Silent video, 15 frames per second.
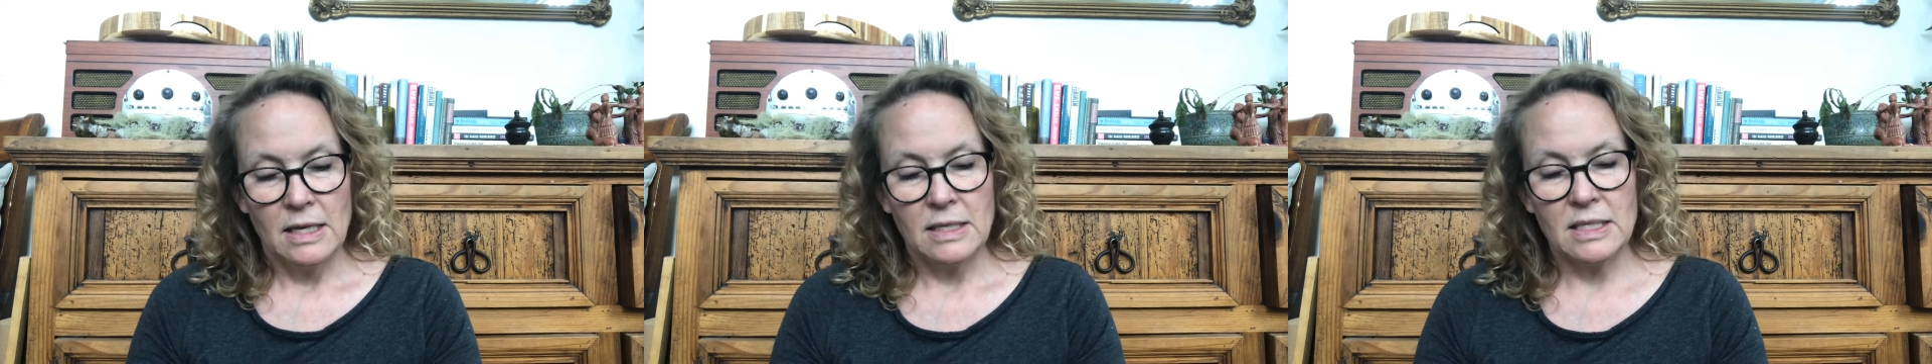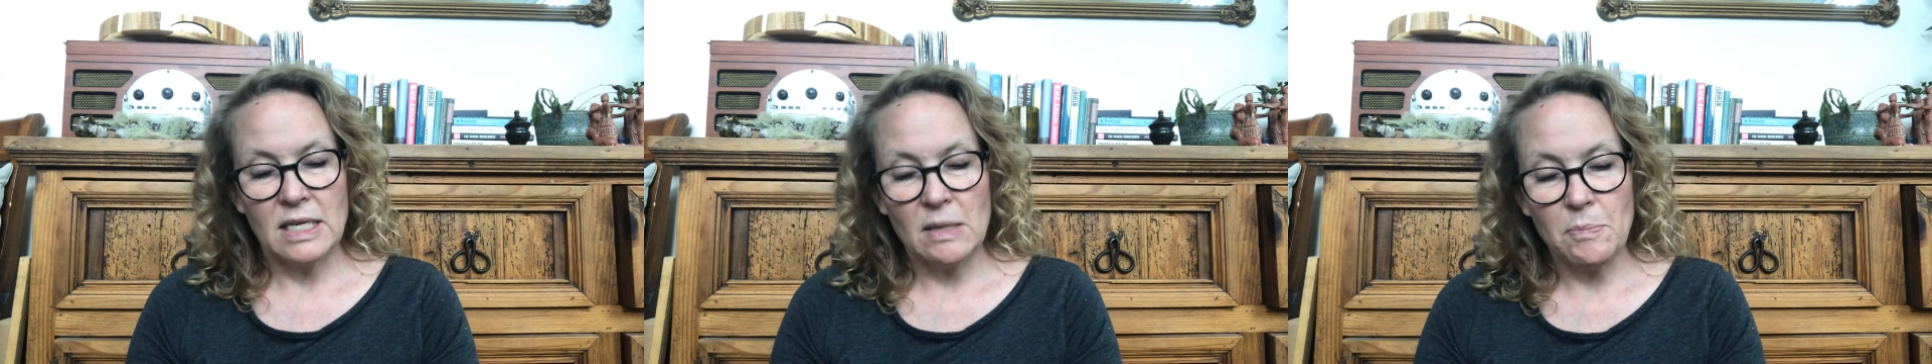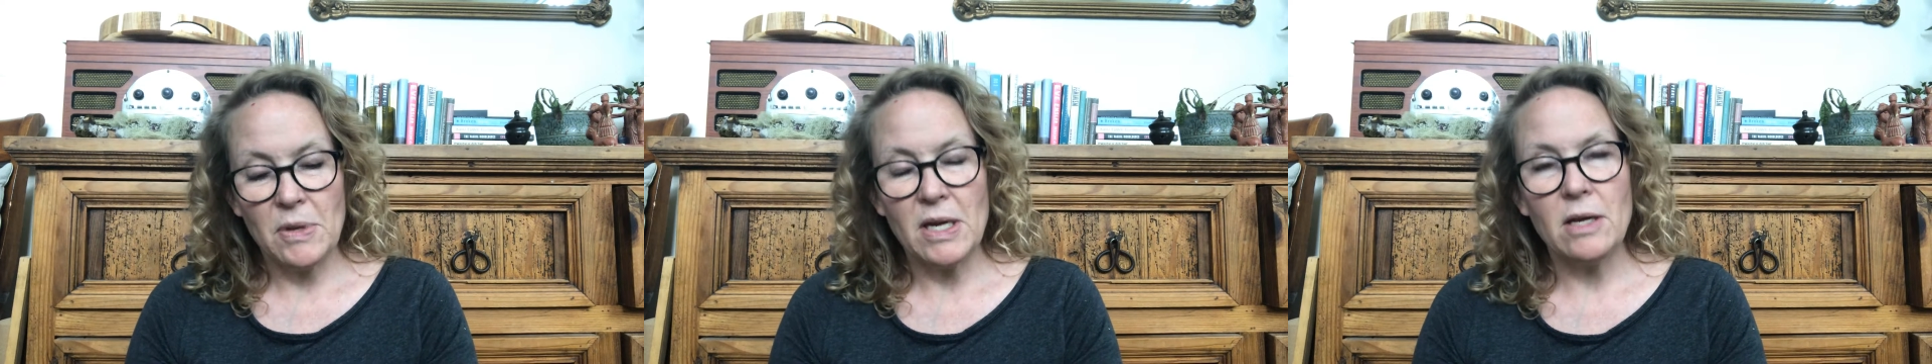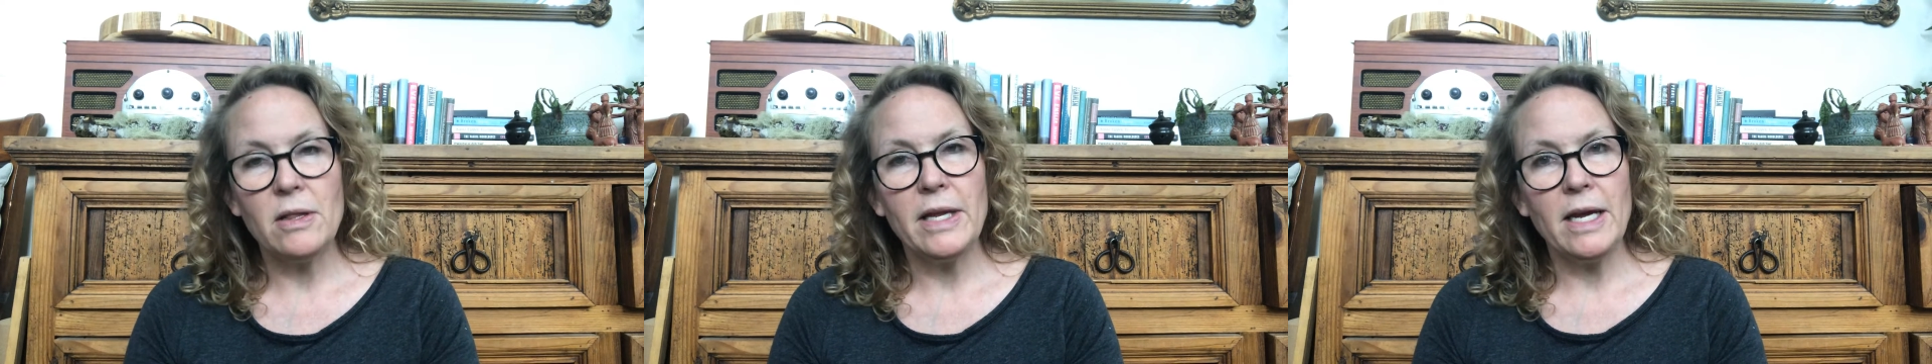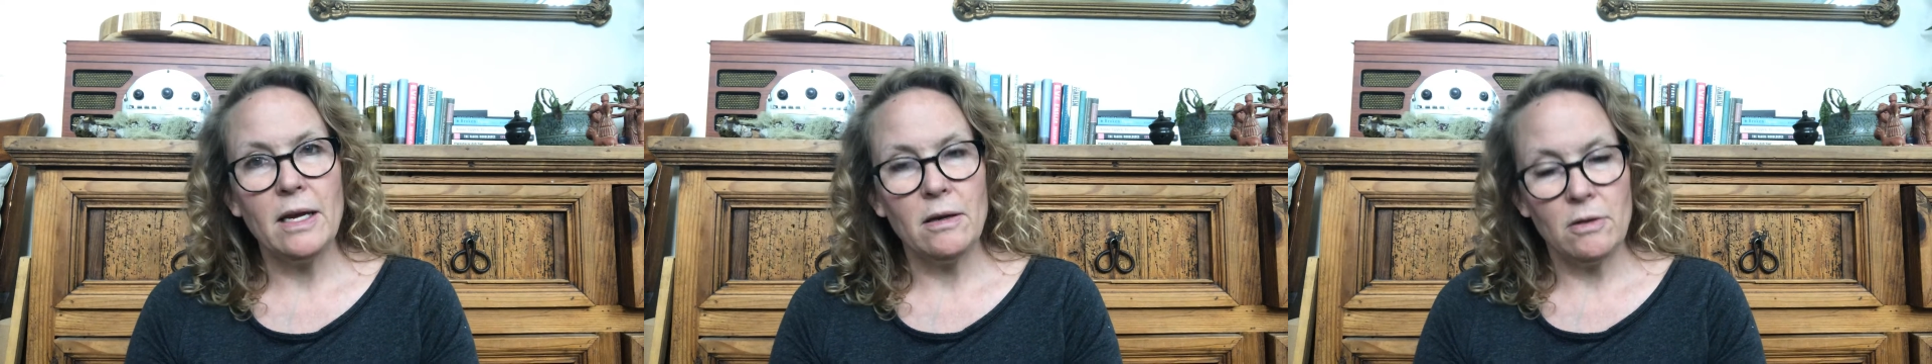
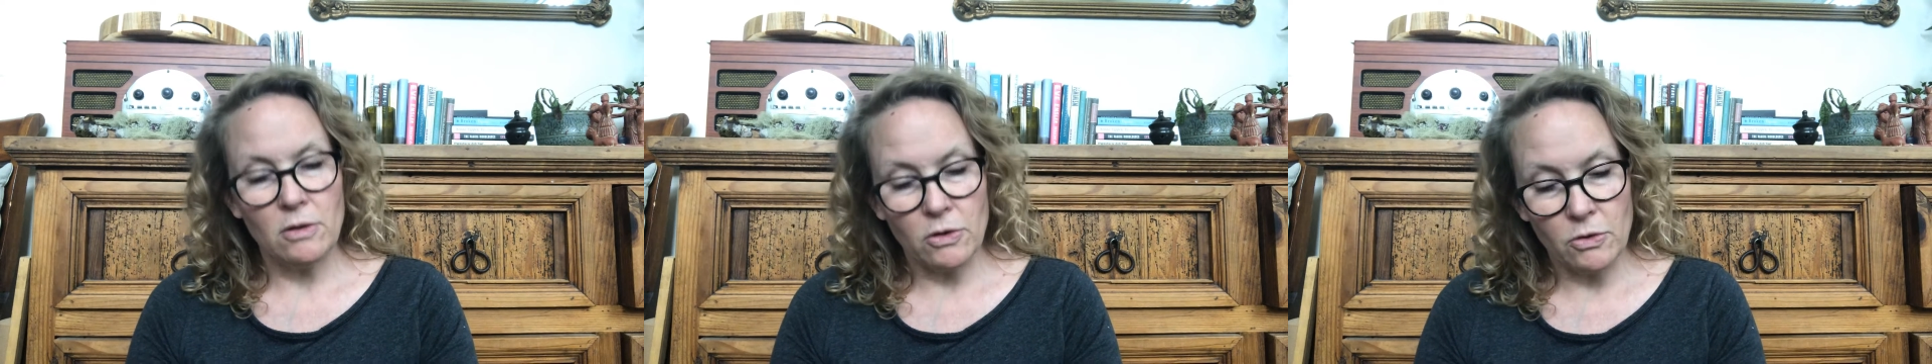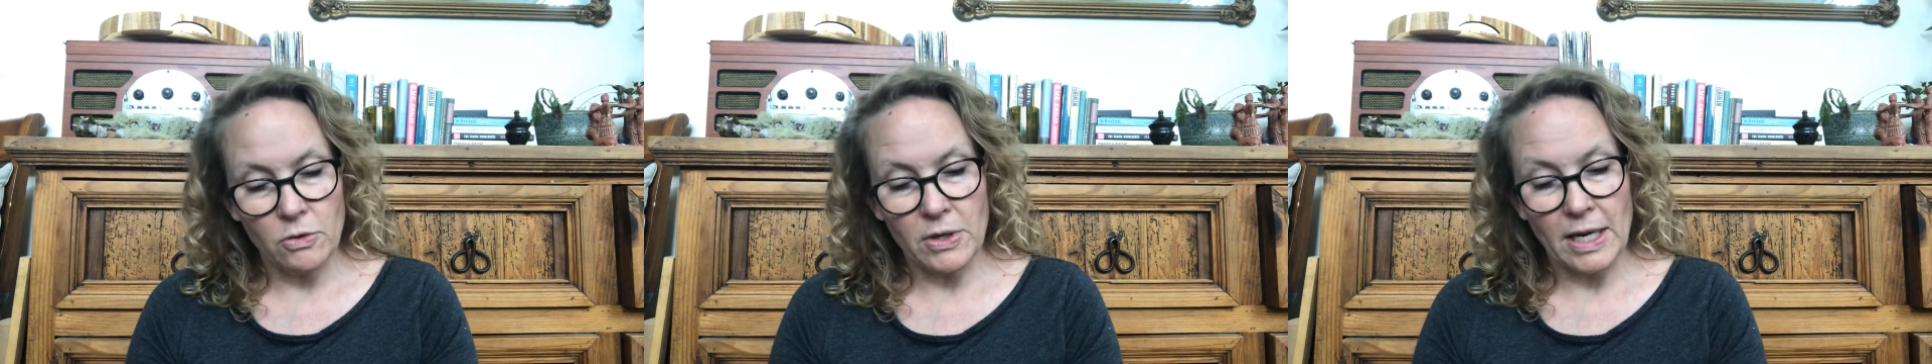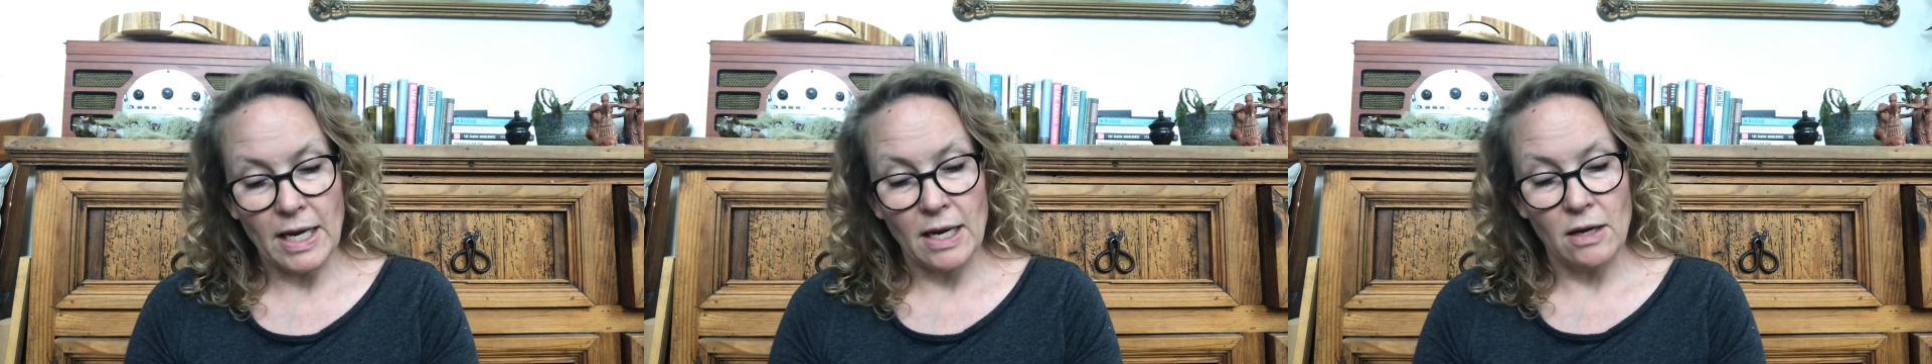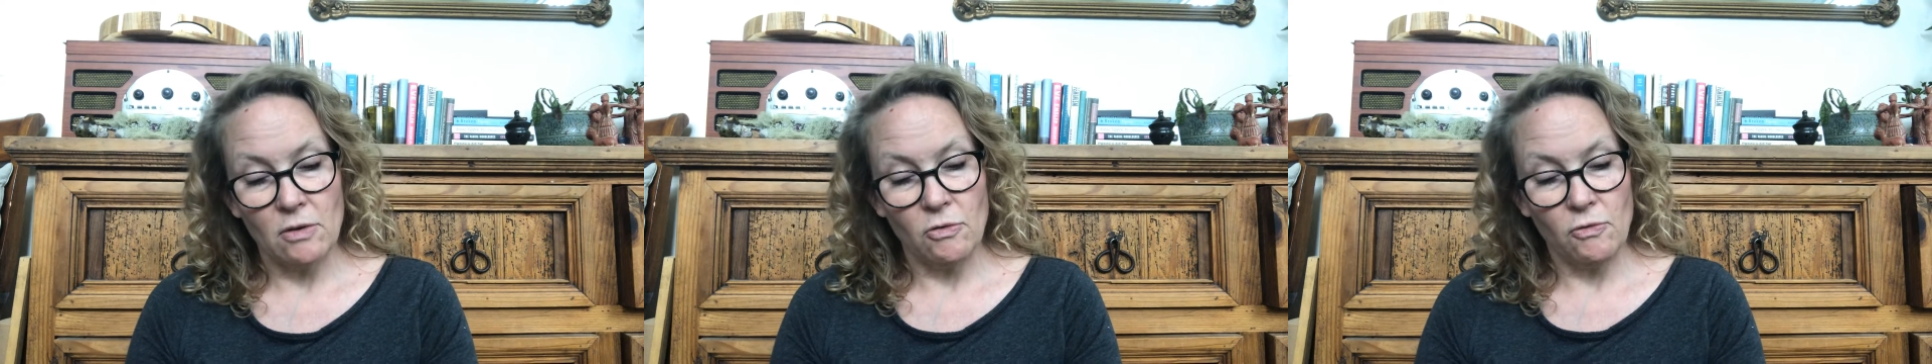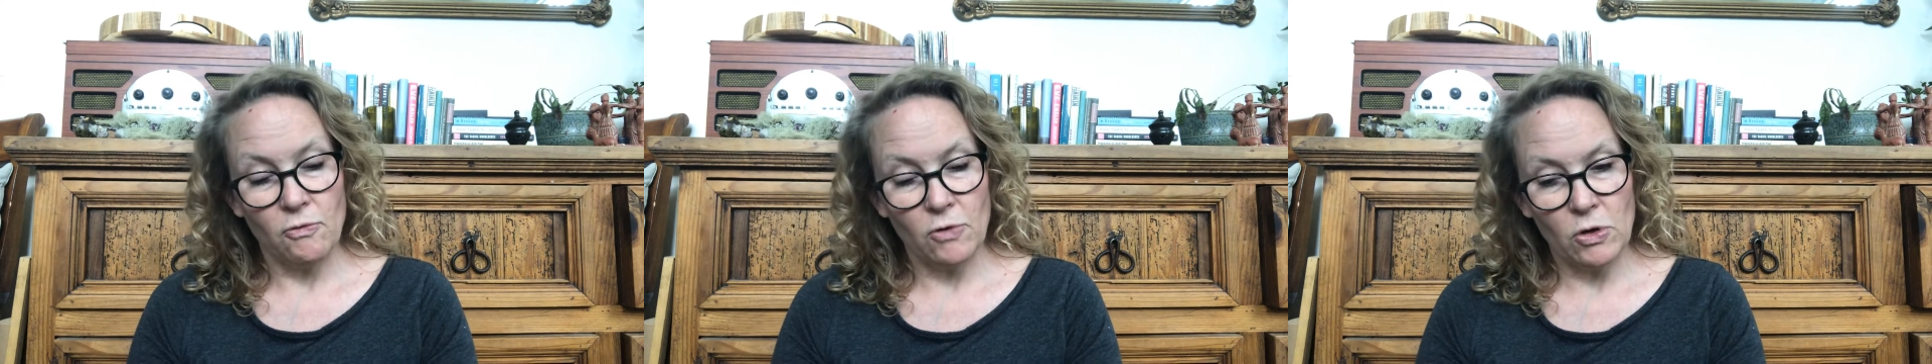typically including
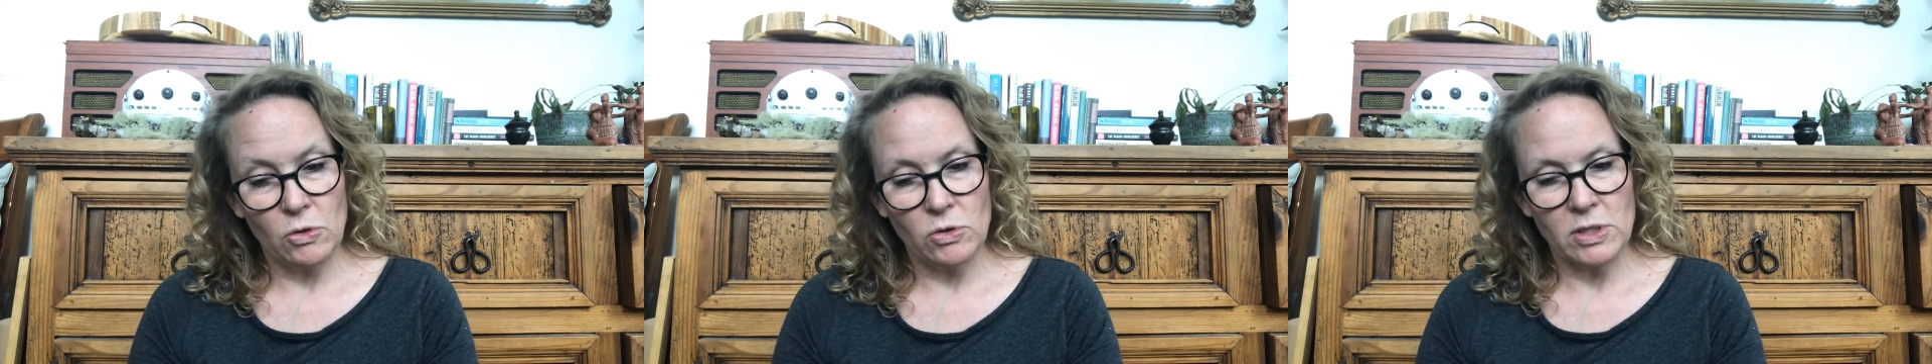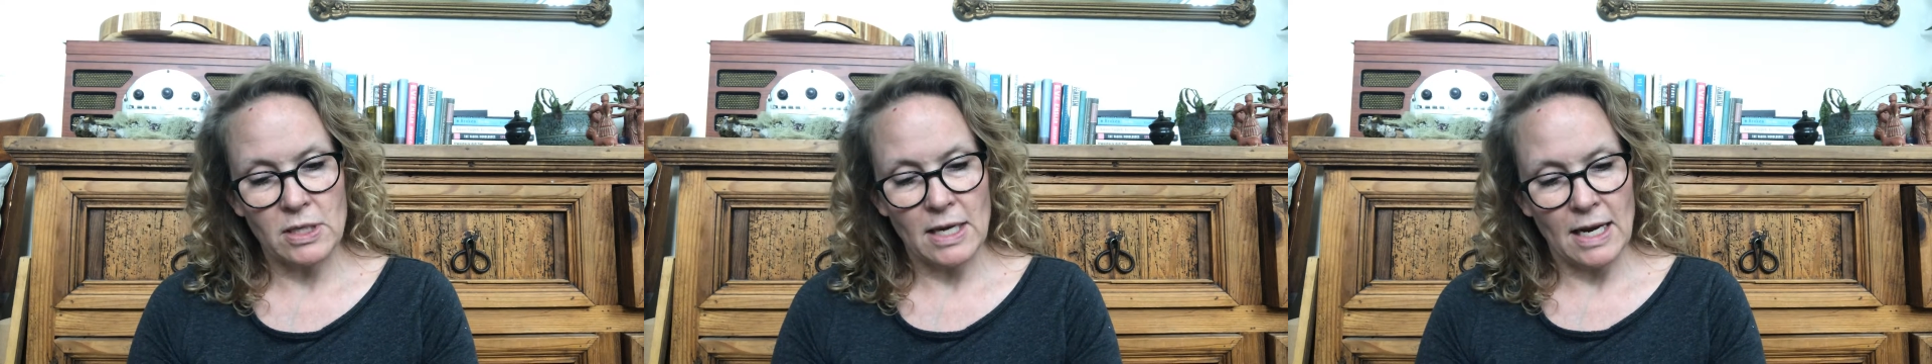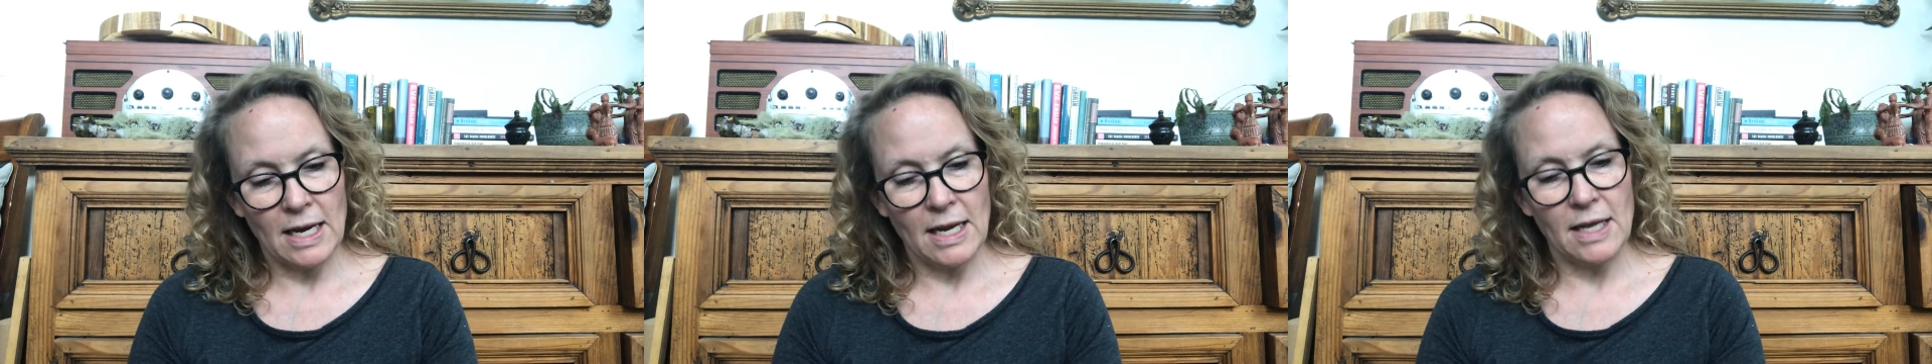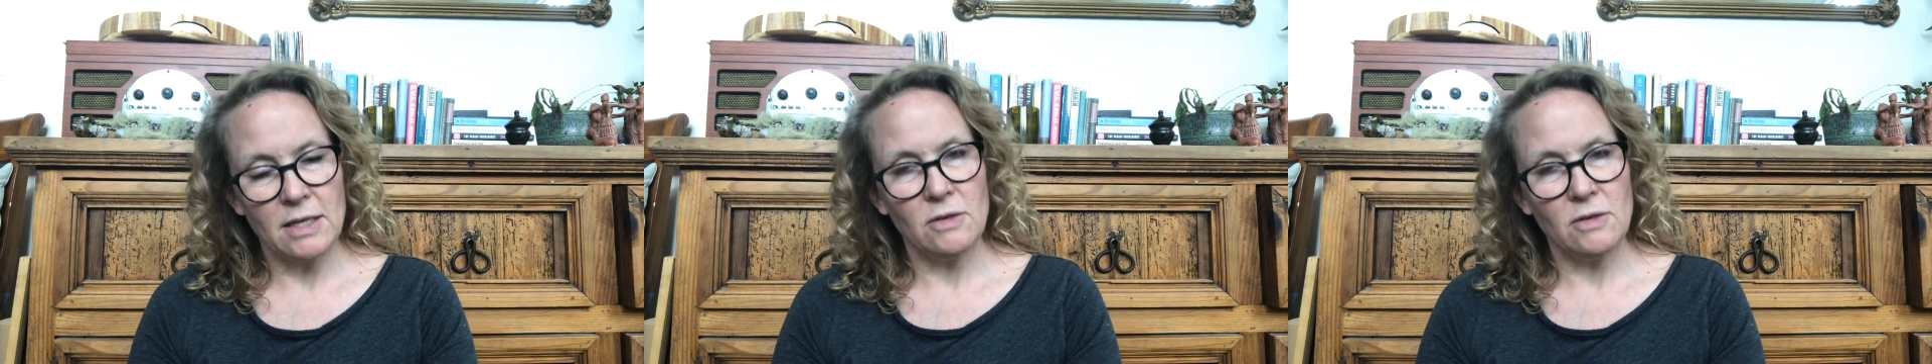fruit and